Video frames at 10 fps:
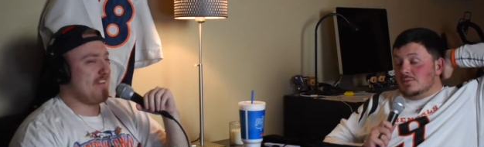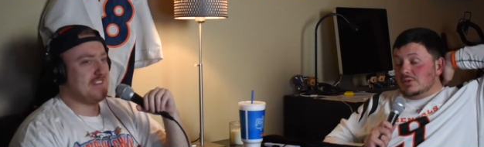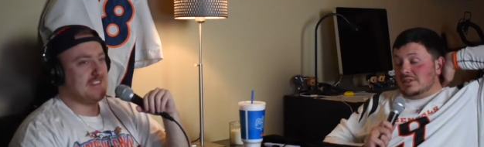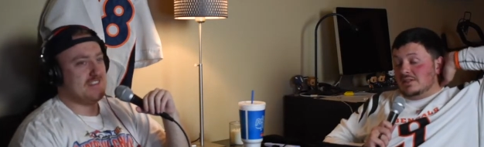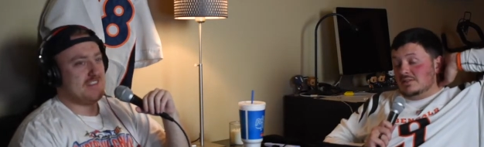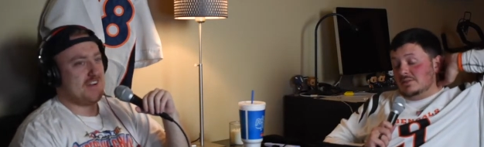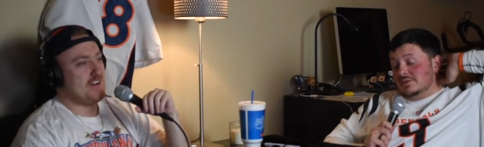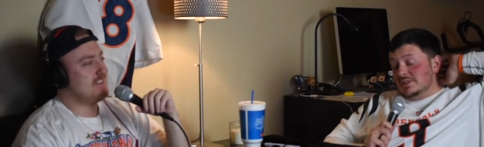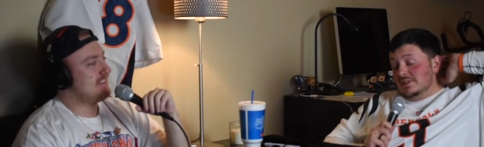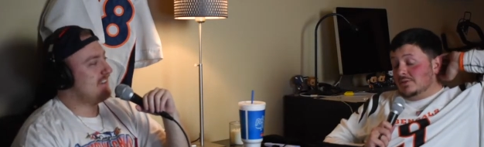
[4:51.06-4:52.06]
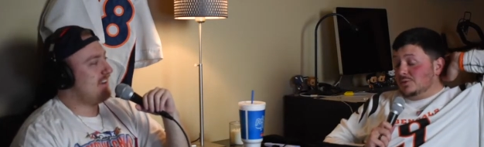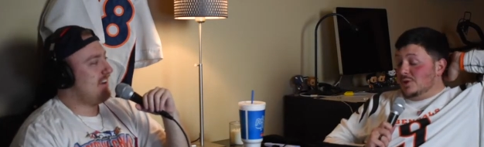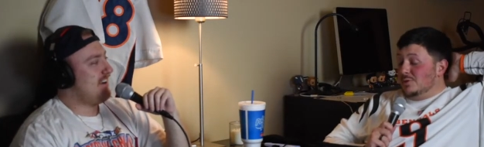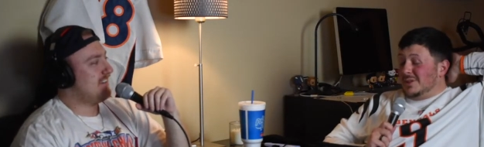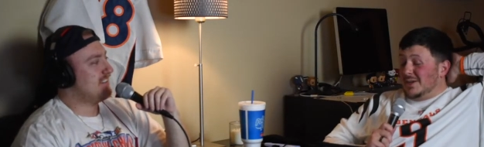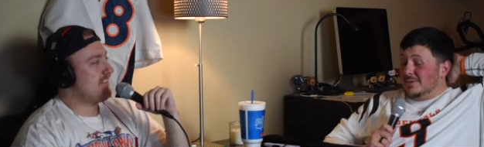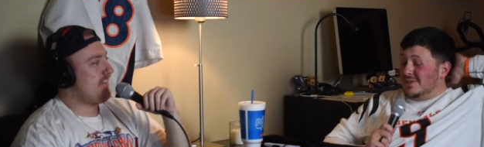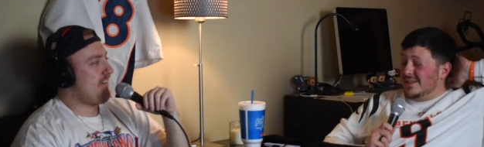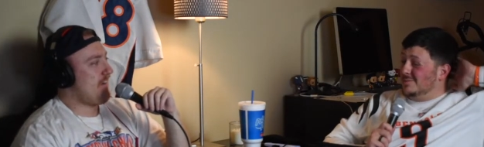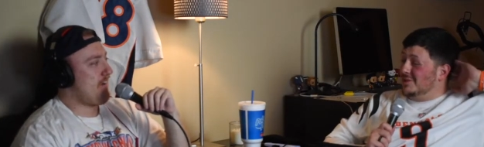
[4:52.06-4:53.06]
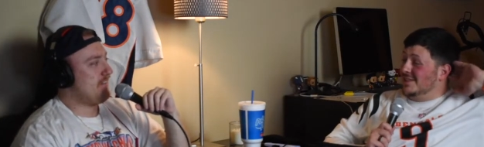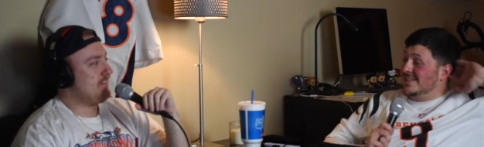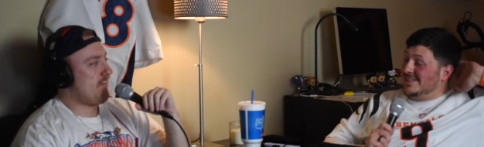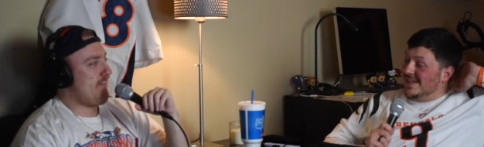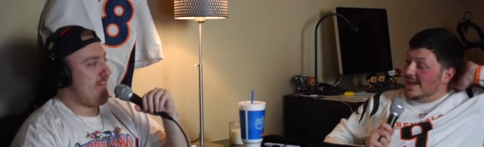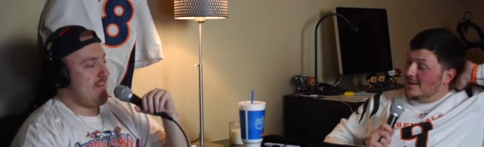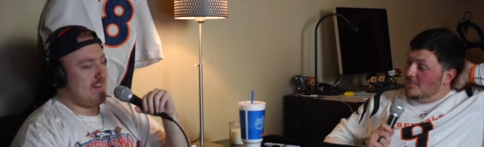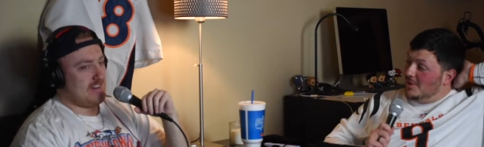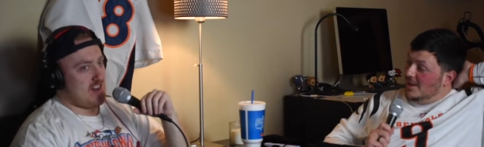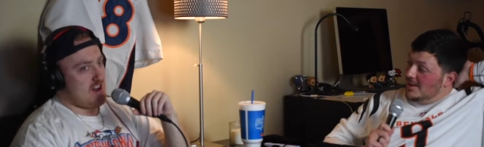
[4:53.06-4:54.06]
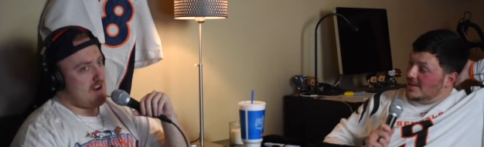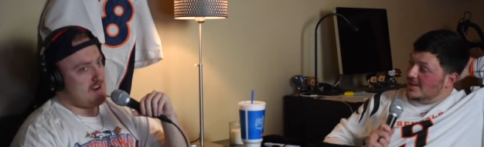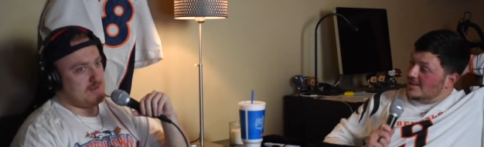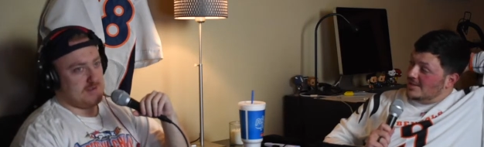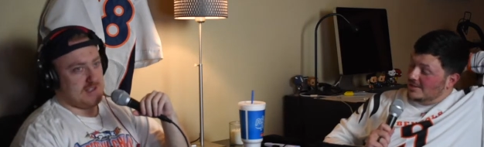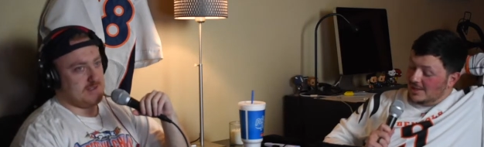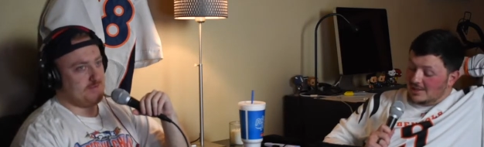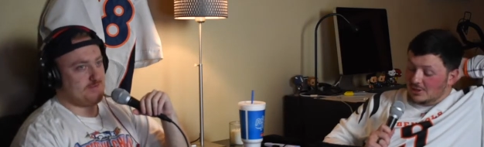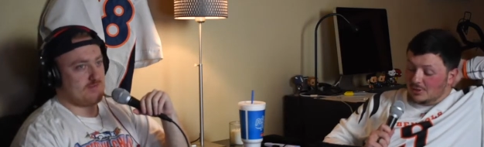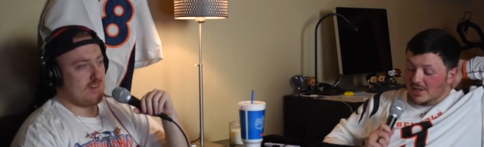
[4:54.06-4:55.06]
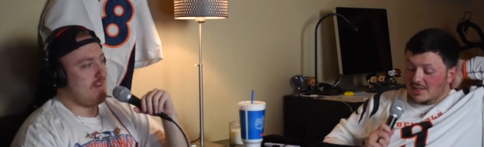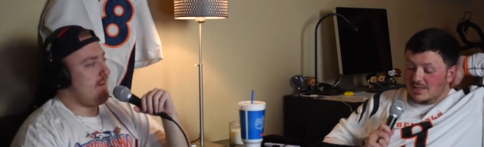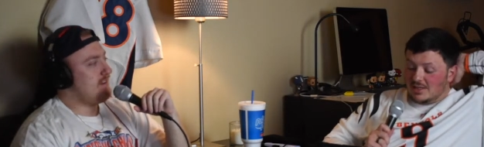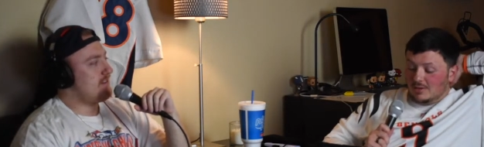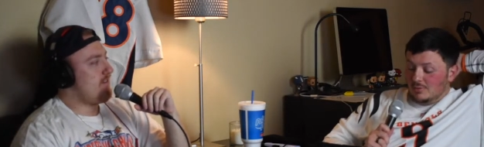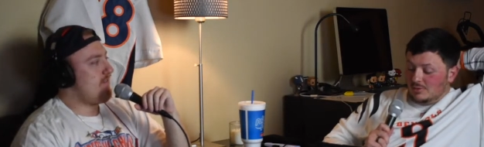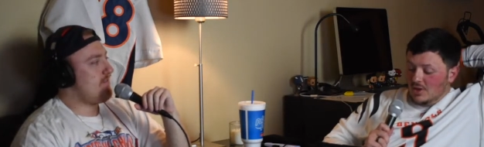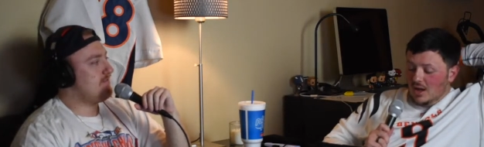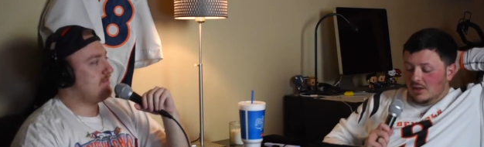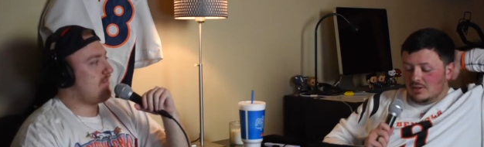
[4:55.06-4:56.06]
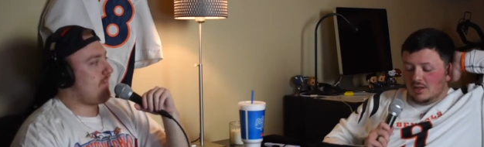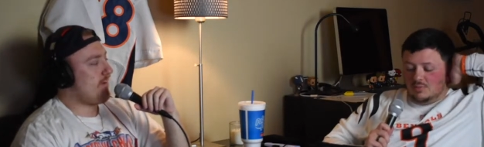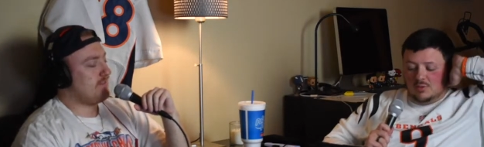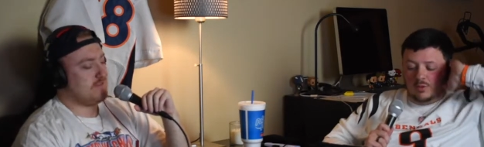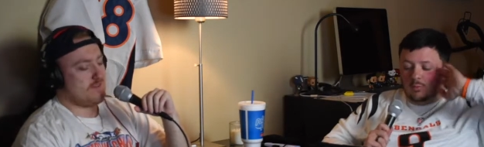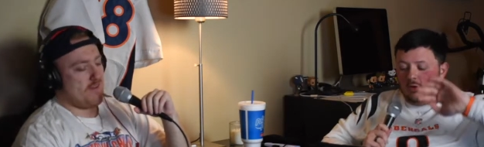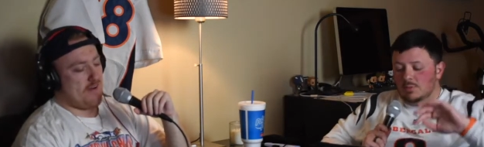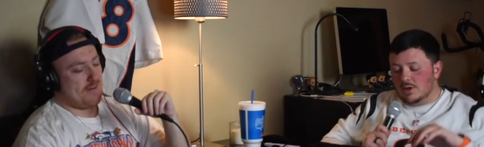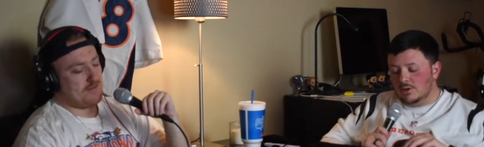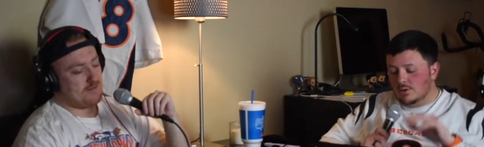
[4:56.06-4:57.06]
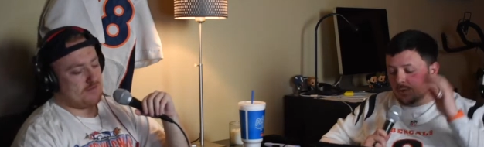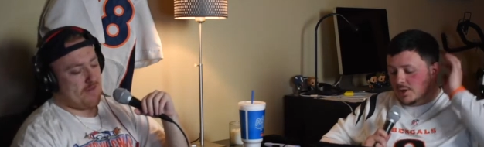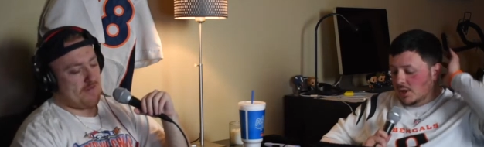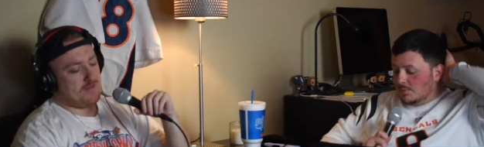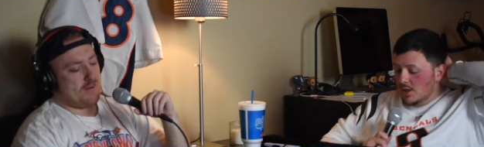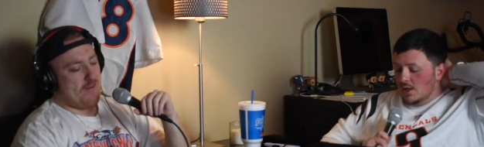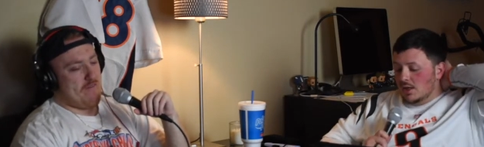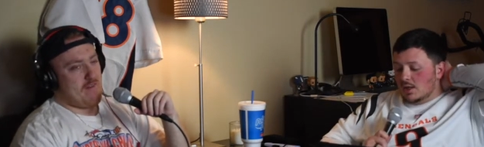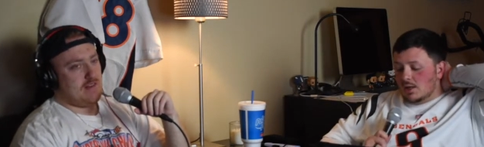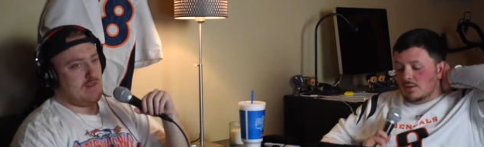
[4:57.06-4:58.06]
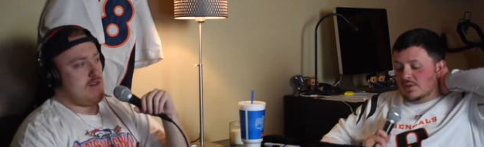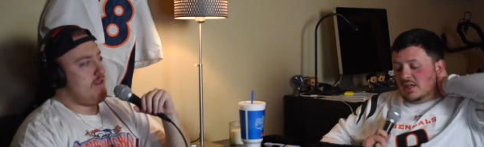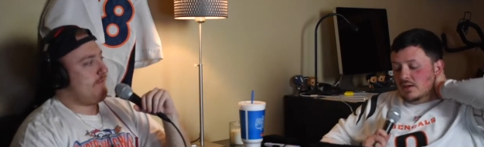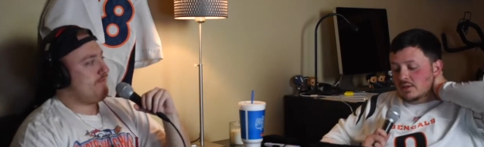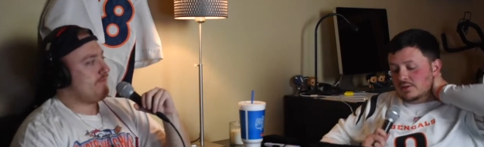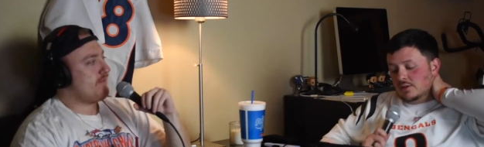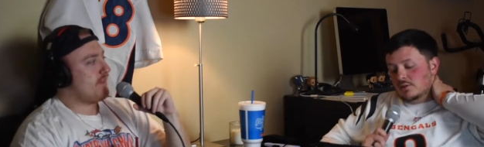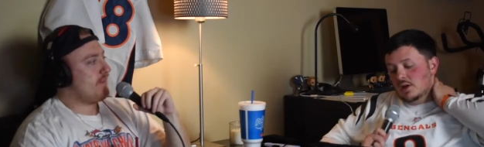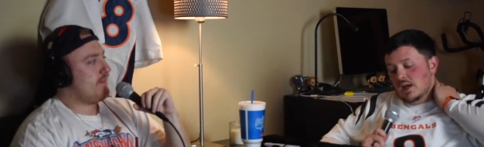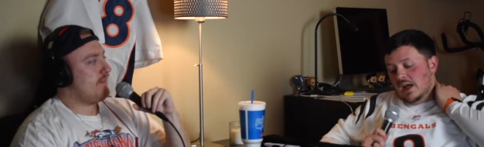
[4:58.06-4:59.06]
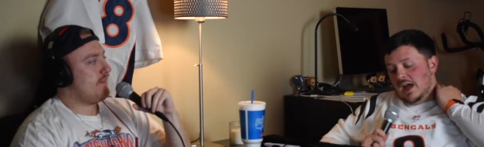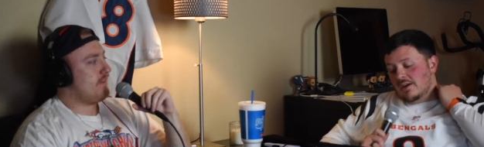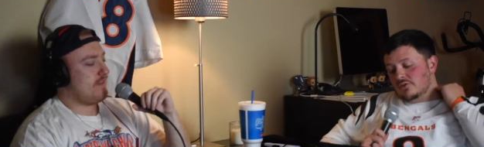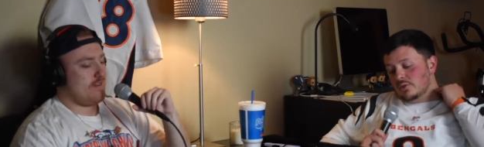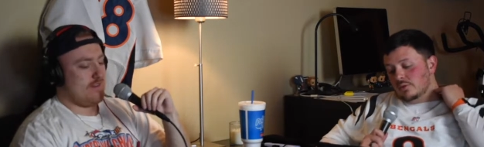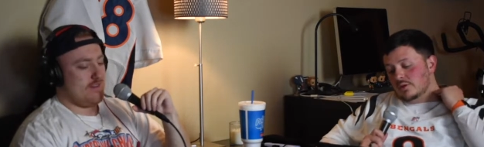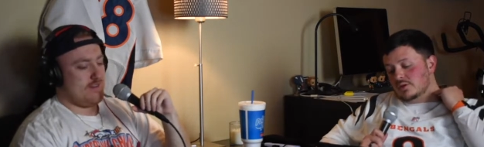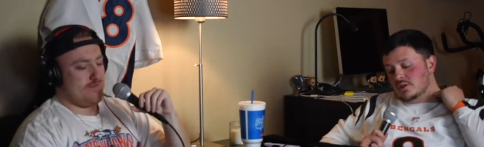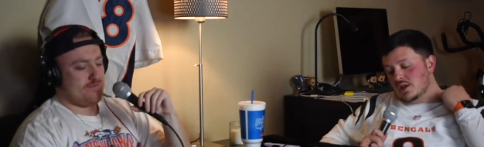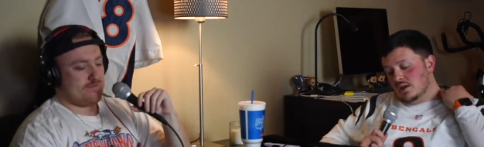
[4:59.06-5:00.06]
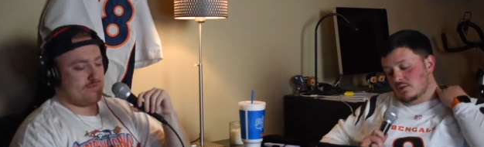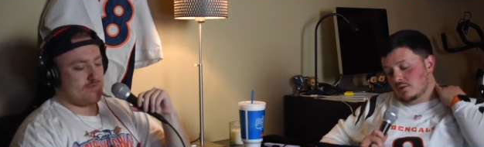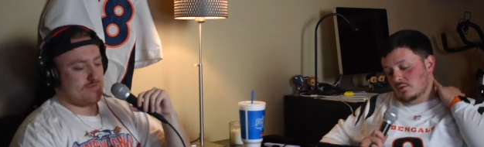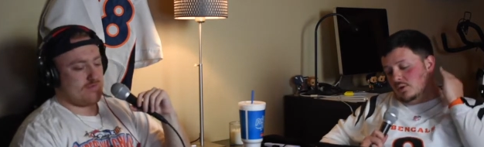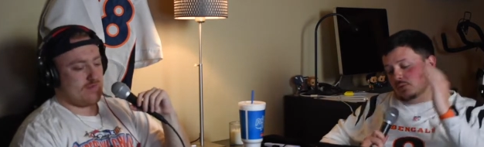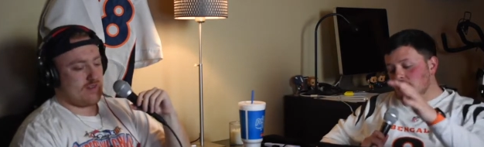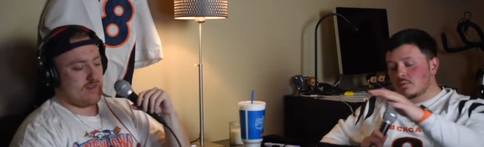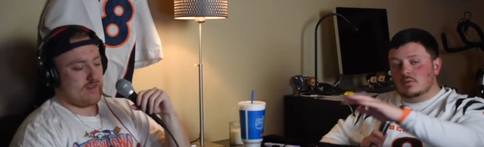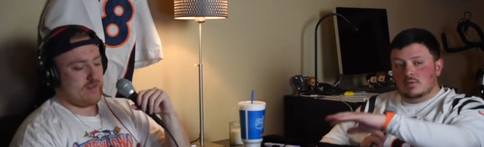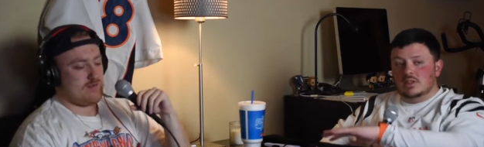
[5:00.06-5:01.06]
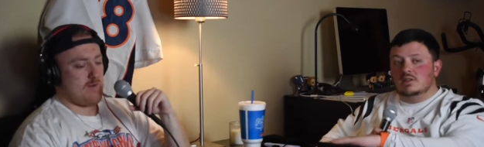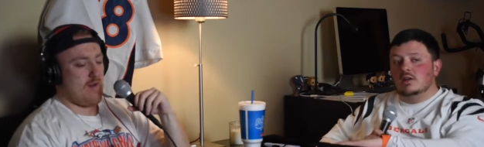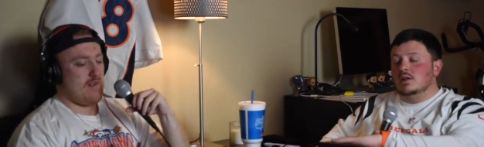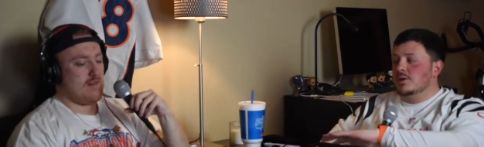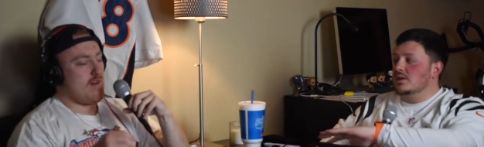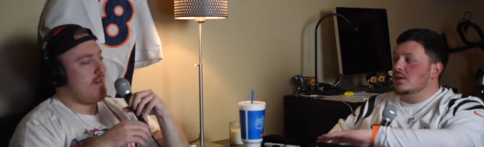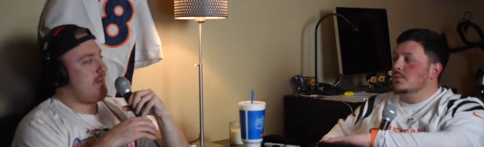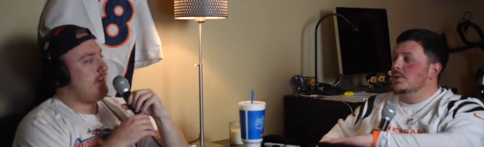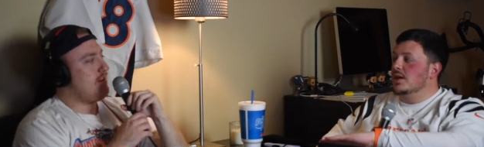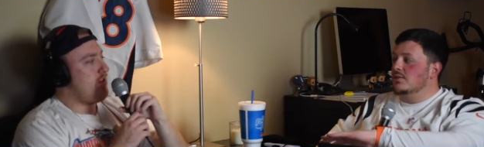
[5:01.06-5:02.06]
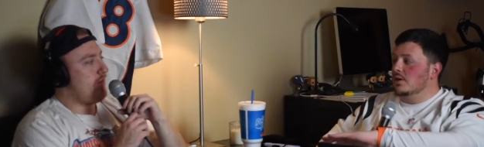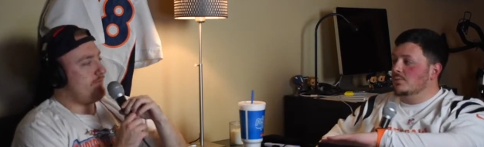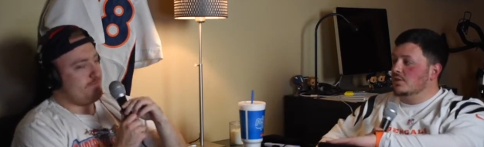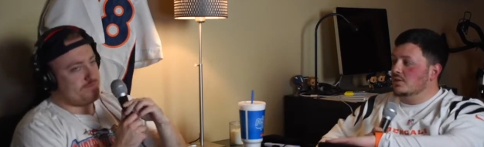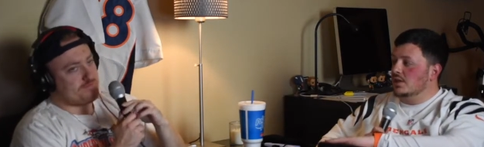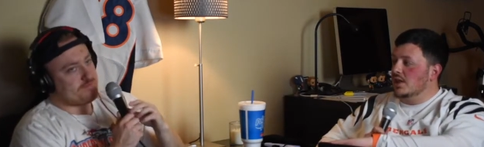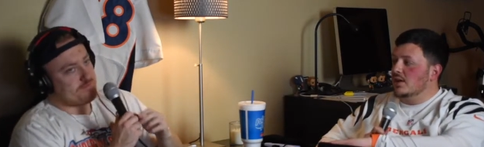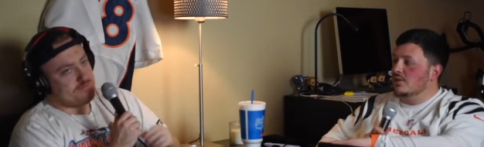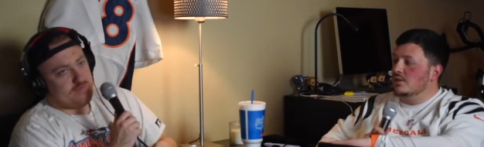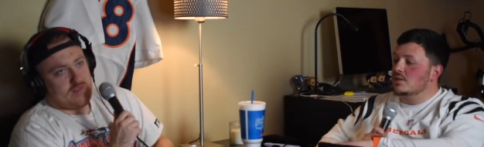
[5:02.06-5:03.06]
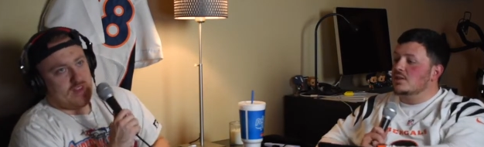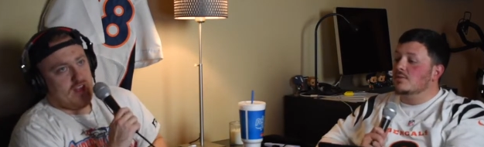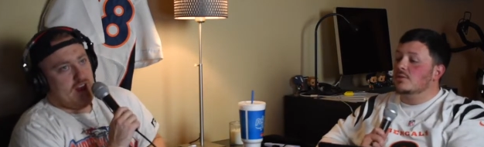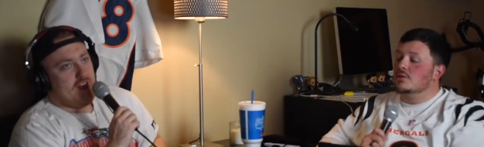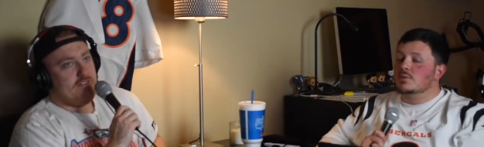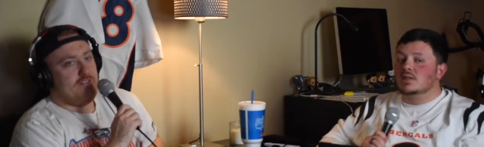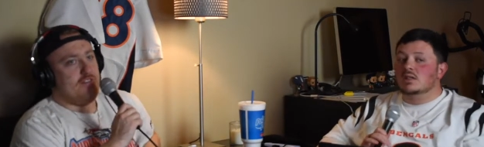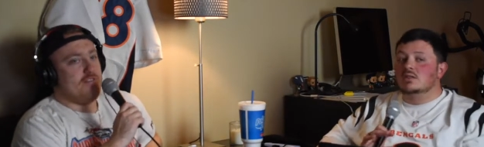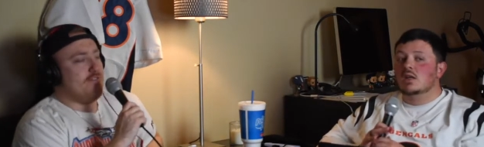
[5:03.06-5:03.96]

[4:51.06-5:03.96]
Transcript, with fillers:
Speaker 1: most talented receivers we will ever see play this game. That's that's a crazy thing. We'll talk. I'll talk a bit more about Cooper Kupp, uh, but then also afterwards, Jan- well, let's talk about the impact Von Miller did have on this defense because